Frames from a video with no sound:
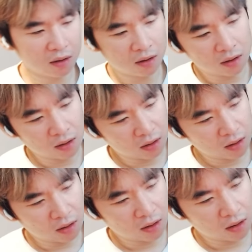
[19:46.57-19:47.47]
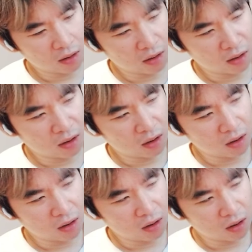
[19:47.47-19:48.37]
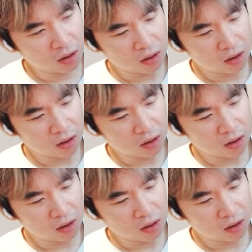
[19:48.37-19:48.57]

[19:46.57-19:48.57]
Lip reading: (no one is talking)